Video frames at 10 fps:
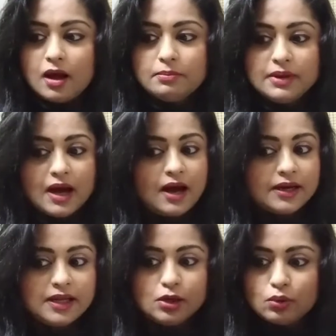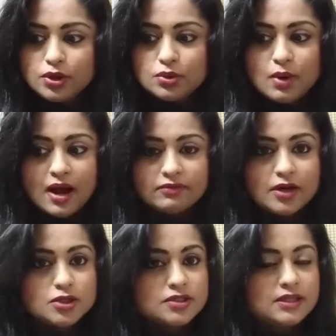Bihari, or you have
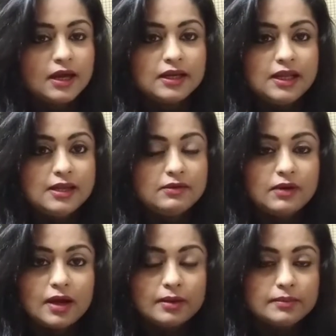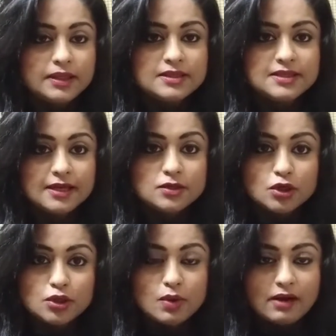Rajasthani. In the center,
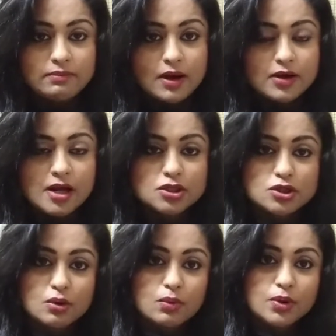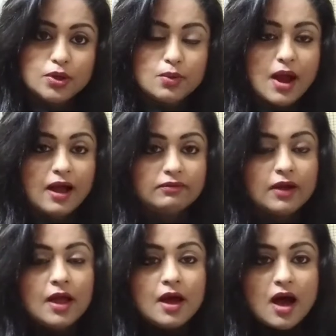you have Maharashtra, or you have
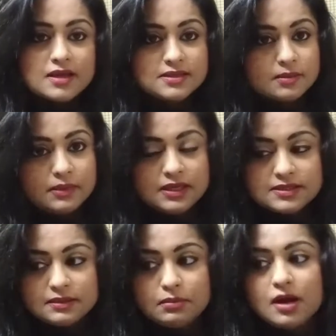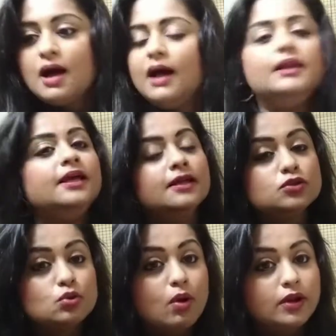Assamese and Bengali, and
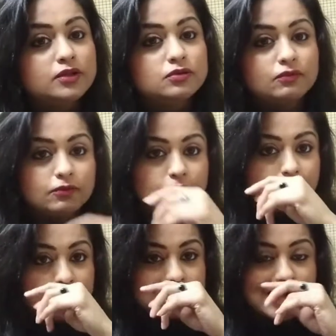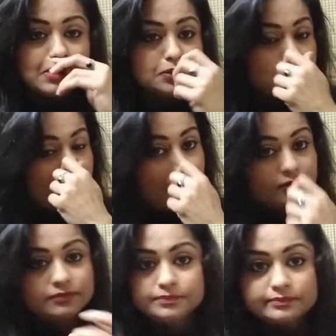so on and so forth. In the south, you
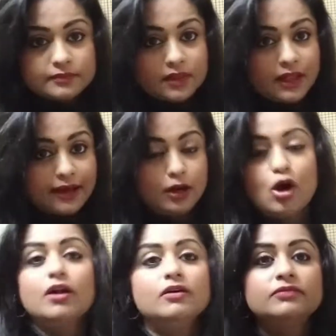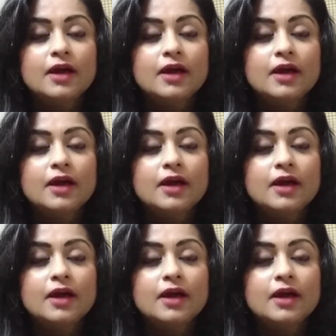have like a lot of